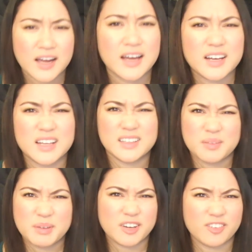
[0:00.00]

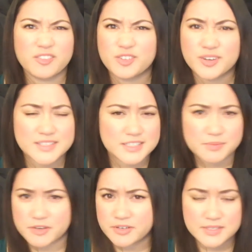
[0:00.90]
Let me know if you guys
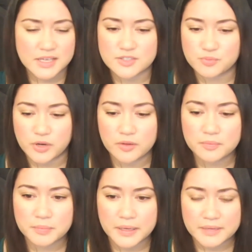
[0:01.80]
experience that as
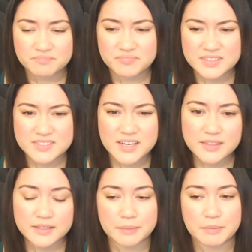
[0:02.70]
well. But it's
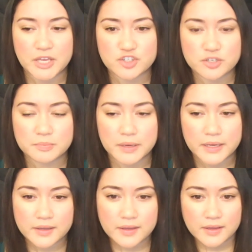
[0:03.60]
nothing like major,
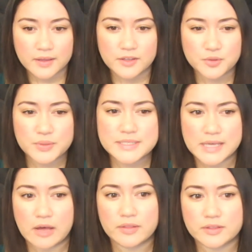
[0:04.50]
but you can
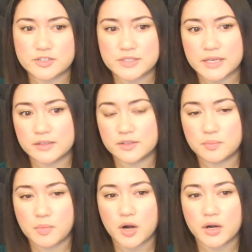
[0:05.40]
tell that there's like a
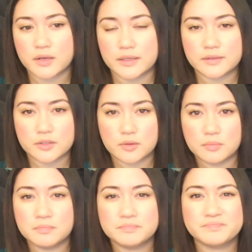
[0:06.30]
little mark, like little
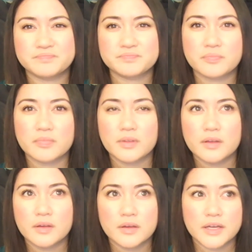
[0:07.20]

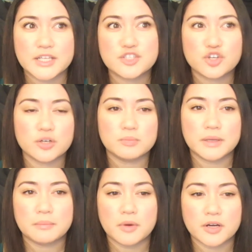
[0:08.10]
internal
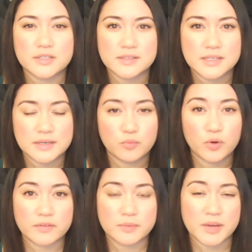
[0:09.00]
blood marks, and then
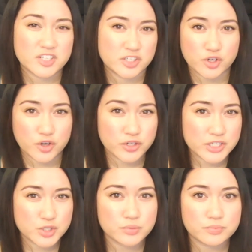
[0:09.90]
one of them actually turned
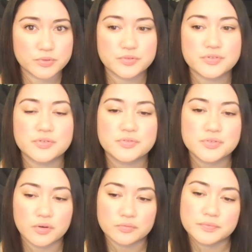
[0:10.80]
into a bruise.
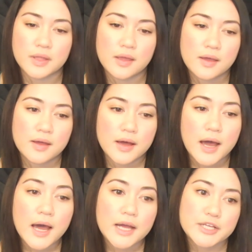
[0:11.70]
So
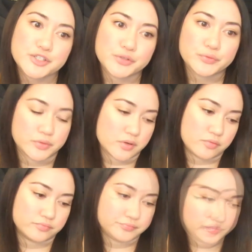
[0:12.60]
I don't
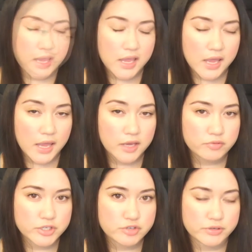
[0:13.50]
know. Egg
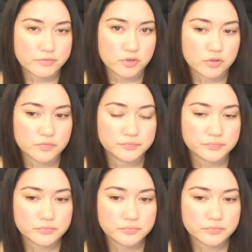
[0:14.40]
retrieval